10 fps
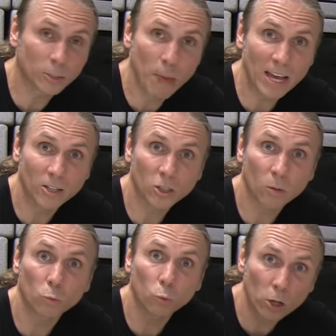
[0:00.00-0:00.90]
making
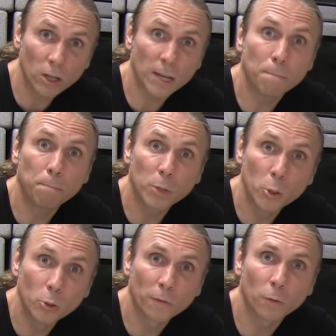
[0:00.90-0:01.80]
some really
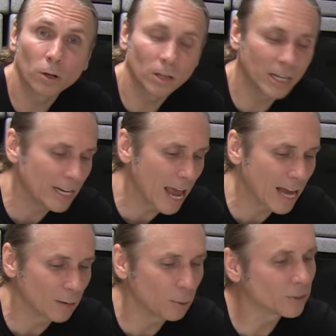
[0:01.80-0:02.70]
beautiful, clean
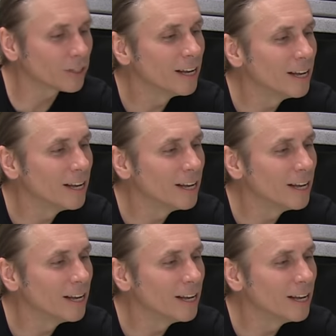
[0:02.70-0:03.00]
animals.